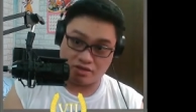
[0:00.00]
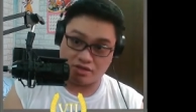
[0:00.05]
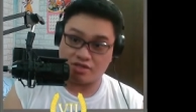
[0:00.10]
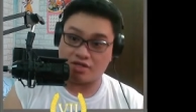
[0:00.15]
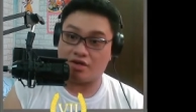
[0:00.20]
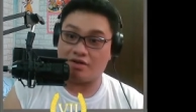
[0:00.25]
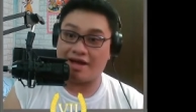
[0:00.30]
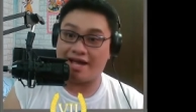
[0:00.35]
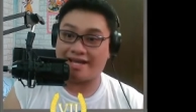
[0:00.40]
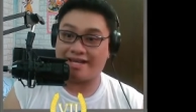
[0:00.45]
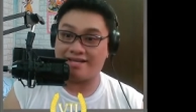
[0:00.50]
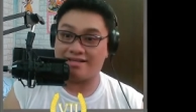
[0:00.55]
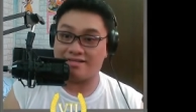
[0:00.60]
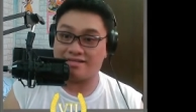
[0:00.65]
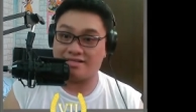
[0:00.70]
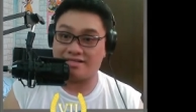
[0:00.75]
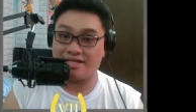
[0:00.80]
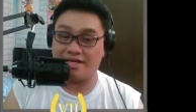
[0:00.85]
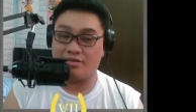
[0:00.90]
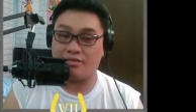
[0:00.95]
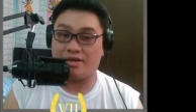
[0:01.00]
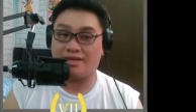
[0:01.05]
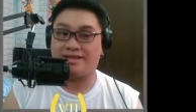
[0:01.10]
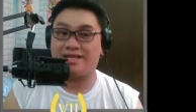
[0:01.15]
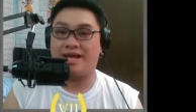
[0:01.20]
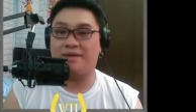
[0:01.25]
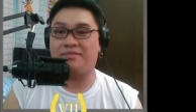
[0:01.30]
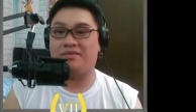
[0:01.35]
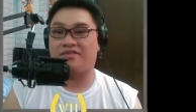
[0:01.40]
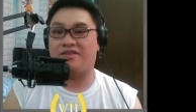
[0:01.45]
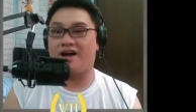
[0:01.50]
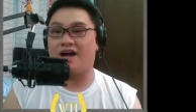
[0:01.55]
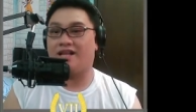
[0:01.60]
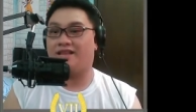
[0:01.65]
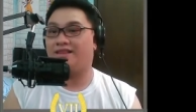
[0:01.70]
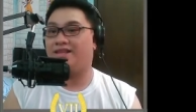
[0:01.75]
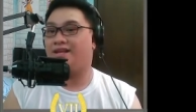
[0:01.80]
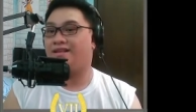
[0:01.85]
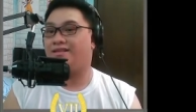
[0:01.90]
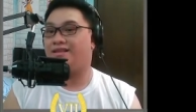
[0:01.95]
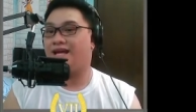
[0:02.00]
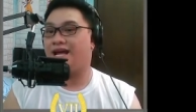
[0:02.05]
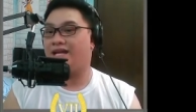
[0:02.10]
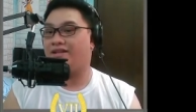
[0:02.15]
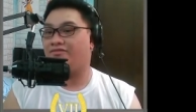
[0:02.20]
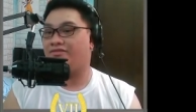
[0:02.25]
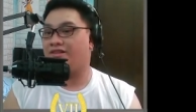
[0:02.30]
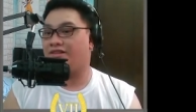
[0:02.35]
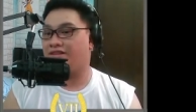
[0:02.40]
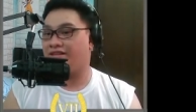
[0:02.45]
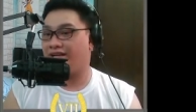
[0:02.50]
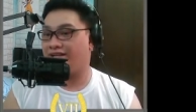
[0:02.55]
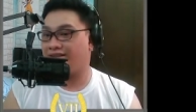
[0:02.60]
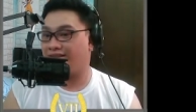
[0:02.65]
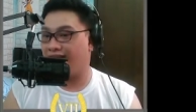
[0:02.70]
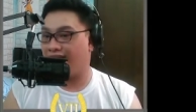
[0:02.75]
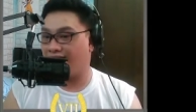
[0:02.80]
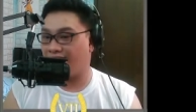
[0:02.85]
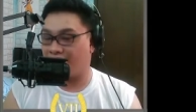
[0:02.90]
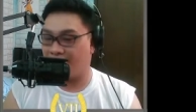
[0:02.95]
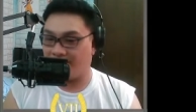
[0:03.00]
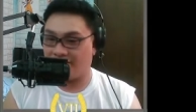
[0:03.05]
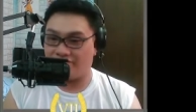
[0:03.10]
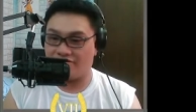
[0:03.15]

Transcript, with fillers: So I can see what type of content that will dictate me